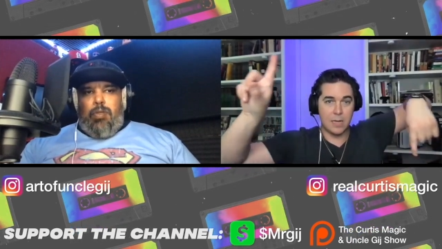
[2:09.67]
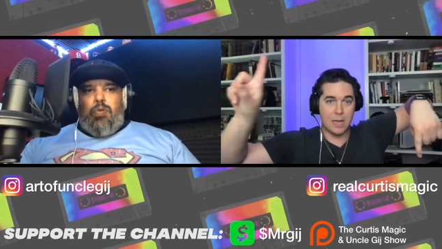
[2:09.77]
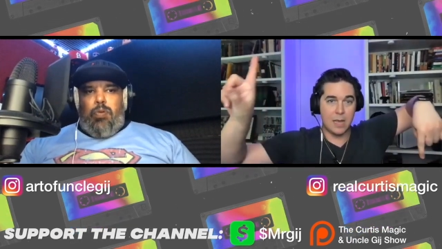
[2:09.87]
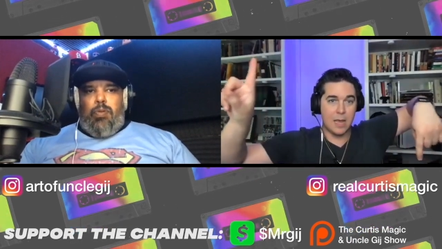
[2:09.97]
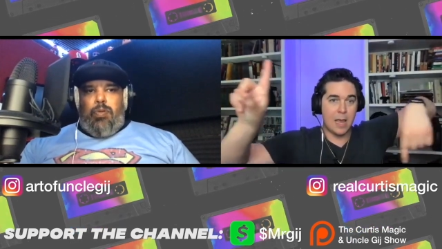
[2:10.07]

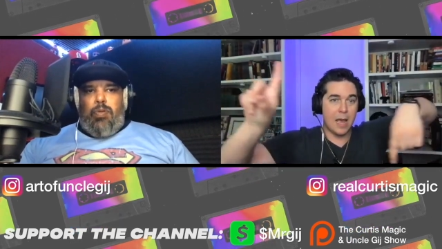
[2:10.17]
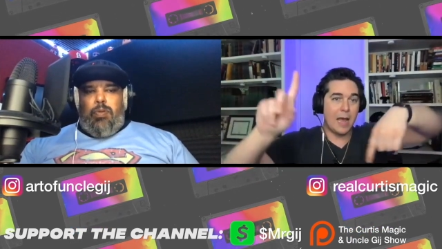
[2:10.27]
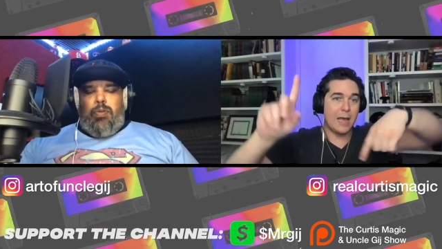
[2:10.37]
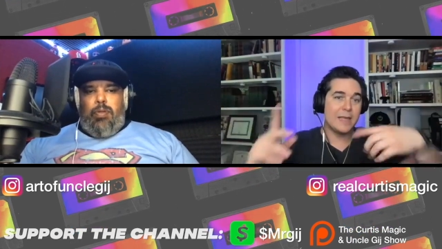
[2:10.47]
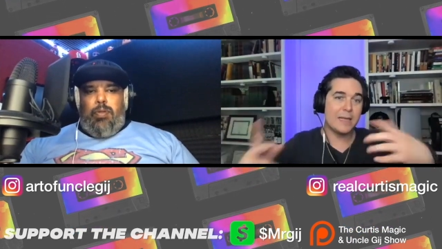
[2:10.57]
Speaker 1: Truth,
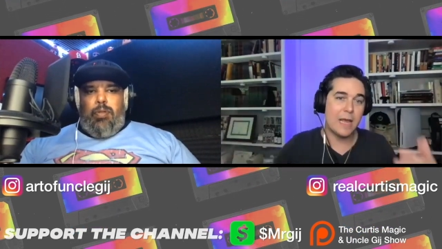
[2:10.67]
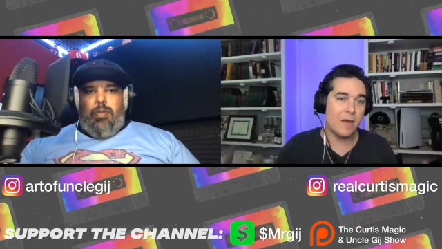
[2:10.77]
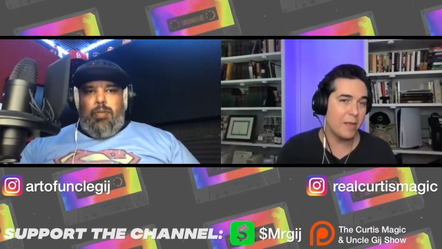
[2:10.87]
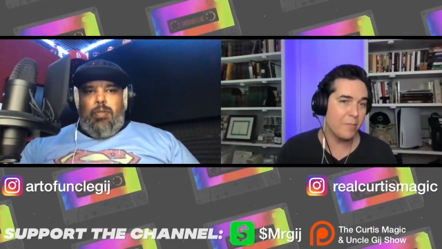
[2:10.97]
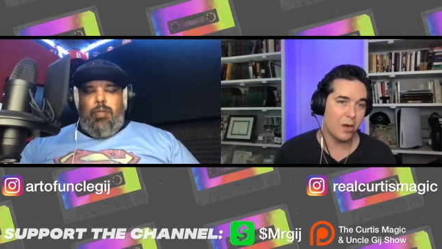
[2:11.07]
truth. I think
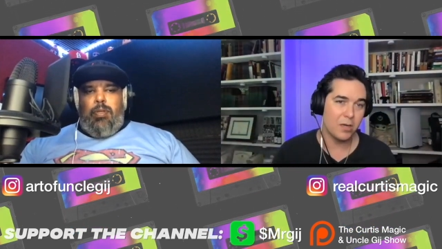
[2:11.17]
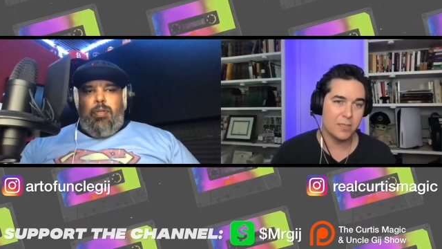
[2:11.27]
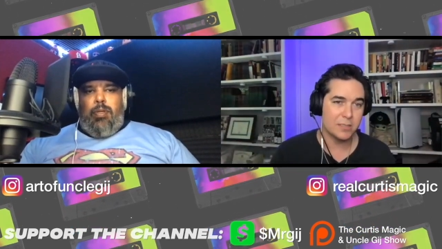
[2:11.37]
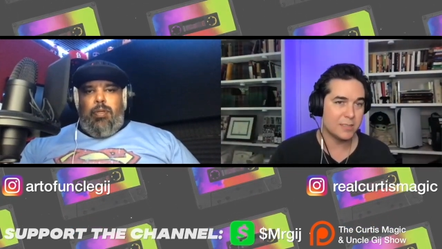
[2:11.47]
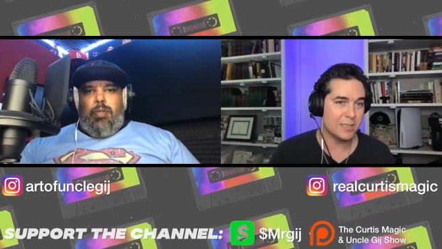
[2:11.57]
now that
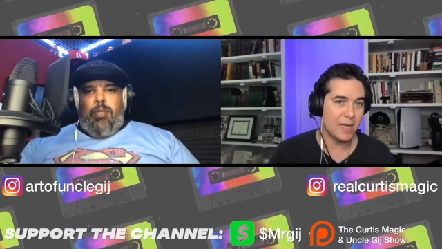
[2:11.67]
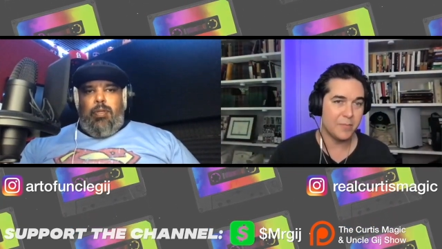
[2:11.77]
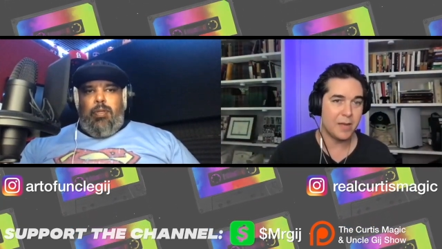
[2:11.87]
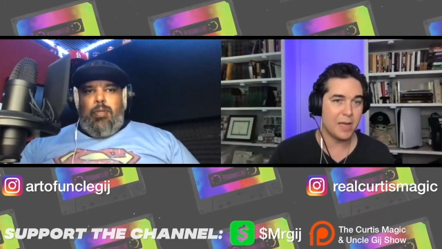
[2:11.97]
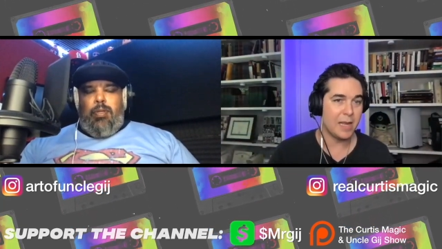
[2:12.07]
Marcus has
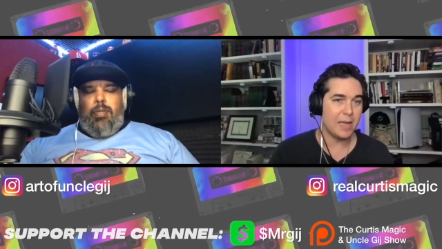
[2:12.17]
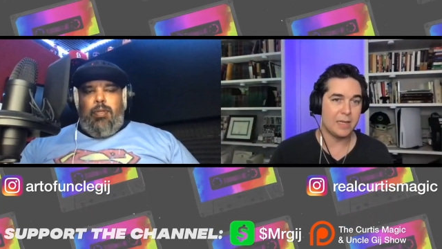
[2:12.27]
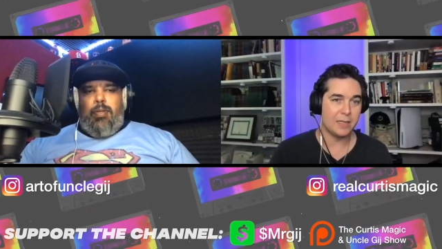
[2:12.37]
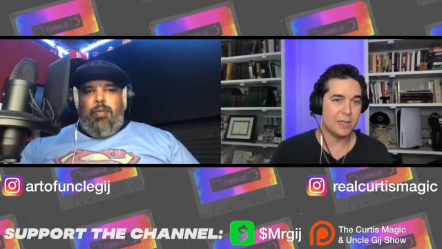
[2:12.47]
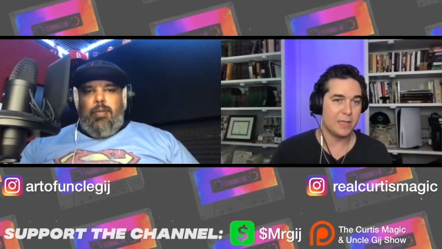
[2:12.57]
stopped
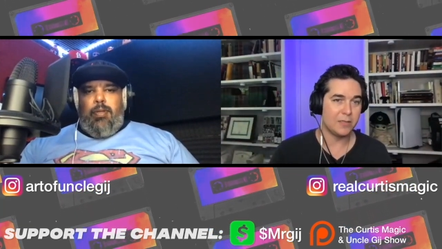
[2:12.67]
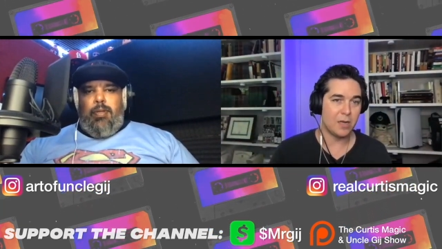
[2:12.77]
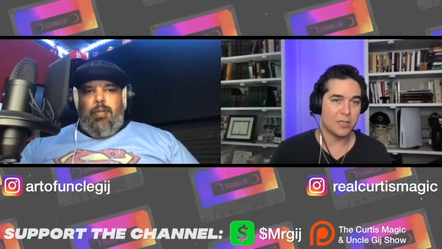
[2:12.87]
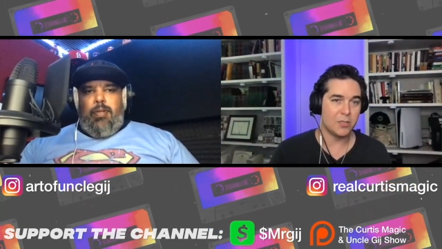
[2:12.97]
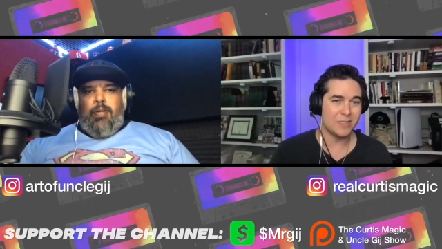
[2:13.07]
by and and
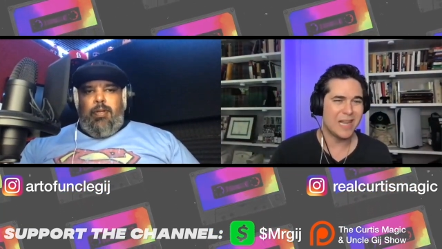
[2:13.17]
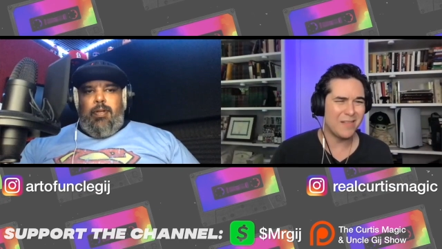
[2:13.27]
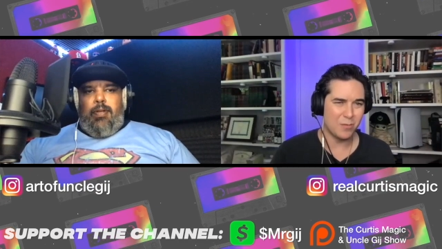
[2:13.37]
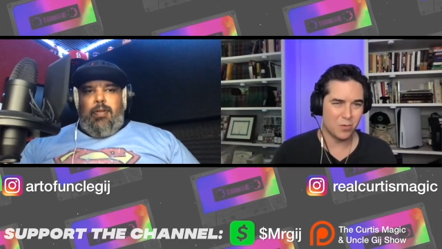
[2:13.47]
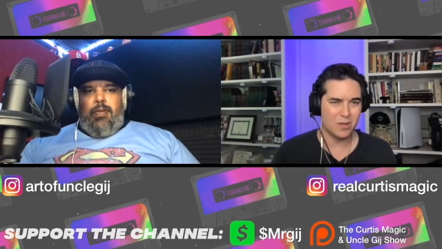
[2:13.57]
talked to us,
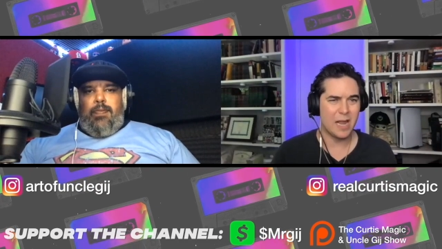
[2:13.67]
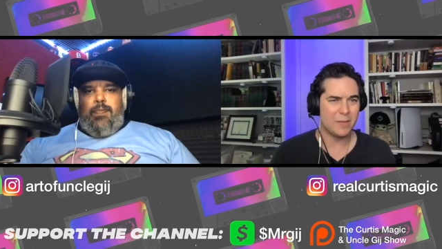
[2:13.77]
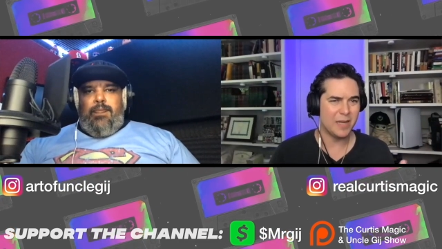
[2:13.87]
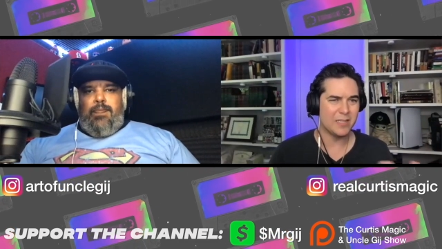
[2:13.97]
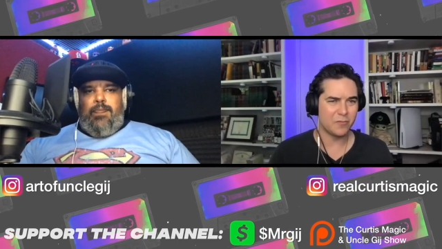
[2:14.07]
now that we're
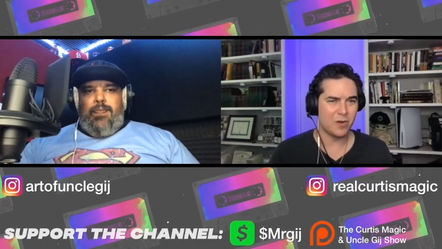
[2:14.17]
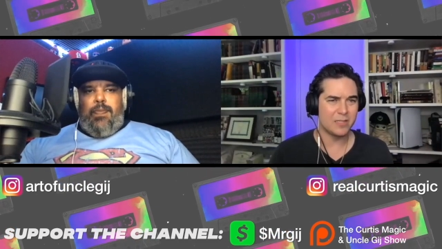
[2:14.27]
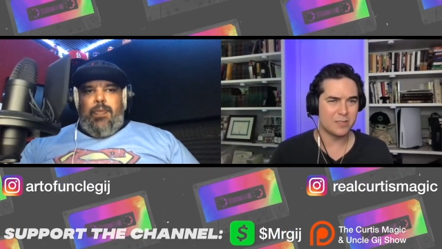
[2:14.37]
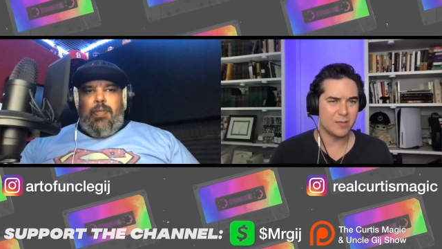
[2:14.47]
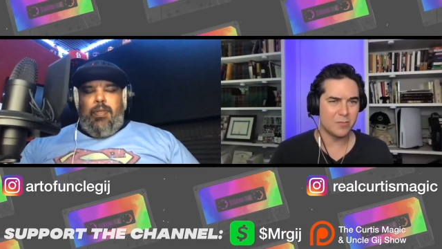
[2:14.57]
like best
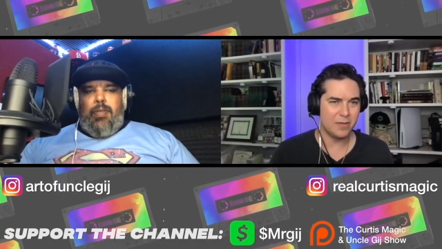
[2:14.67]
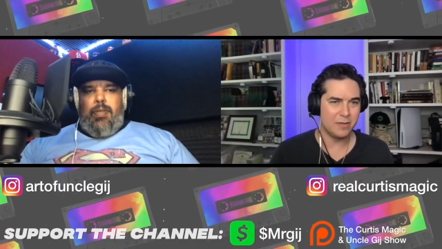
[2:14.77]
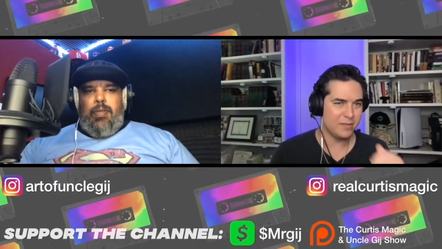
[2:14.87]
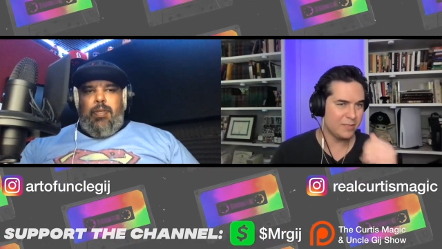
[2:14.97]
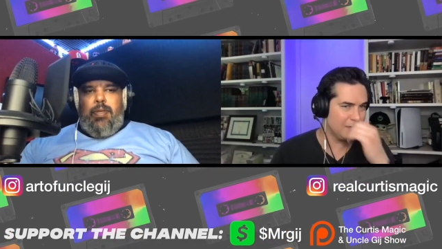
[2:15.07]
friends, the
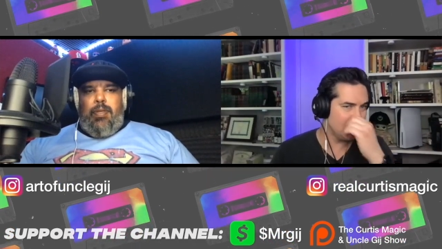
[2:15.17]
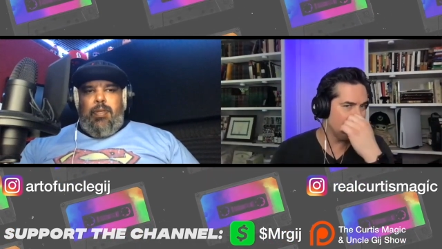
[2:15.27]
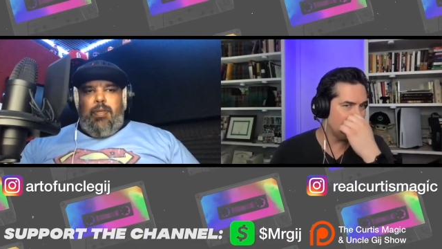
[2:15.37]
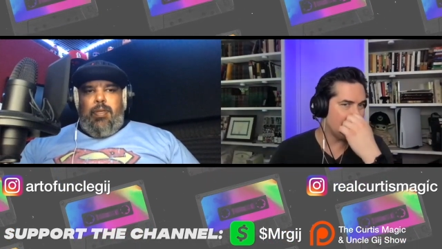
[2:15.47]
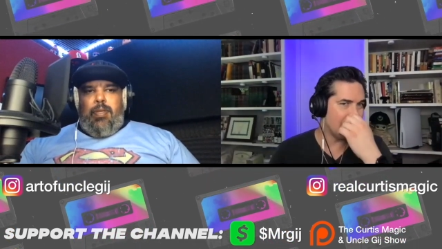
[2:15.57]
three of us,
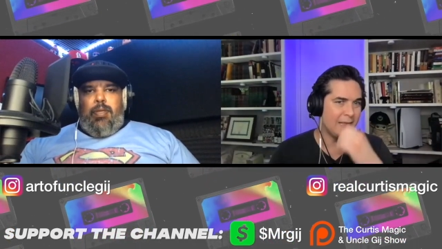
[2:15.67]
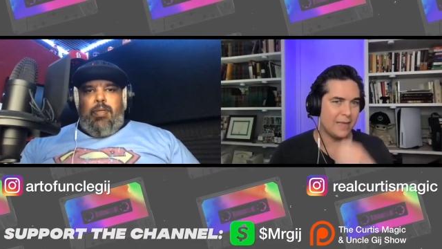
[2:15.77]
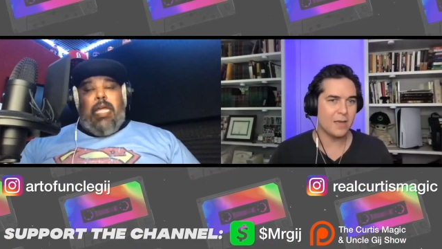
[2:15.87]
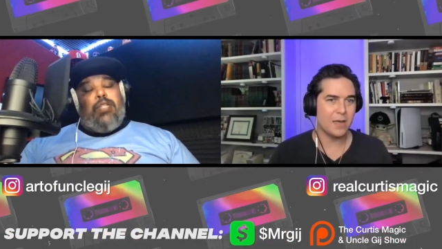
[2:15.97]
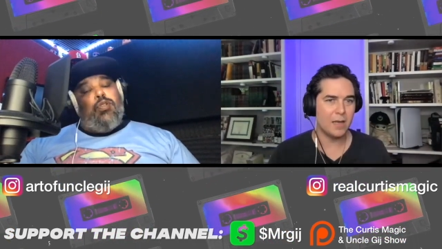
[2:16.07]
I
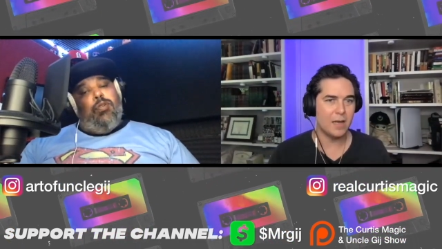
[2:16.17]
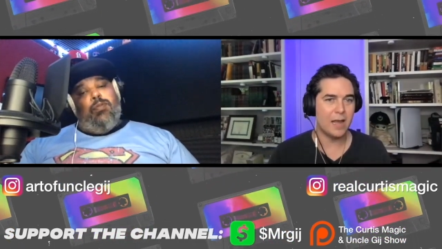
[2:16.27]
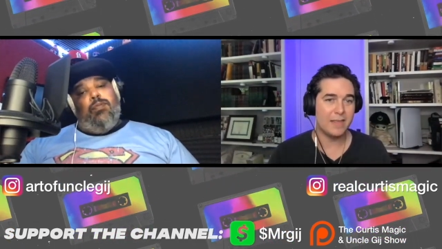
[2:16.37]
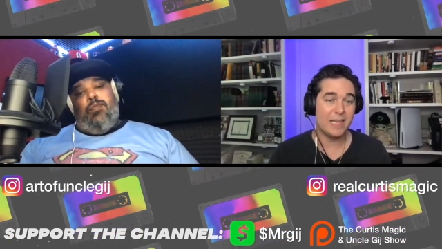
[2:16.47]
think that's uh, true.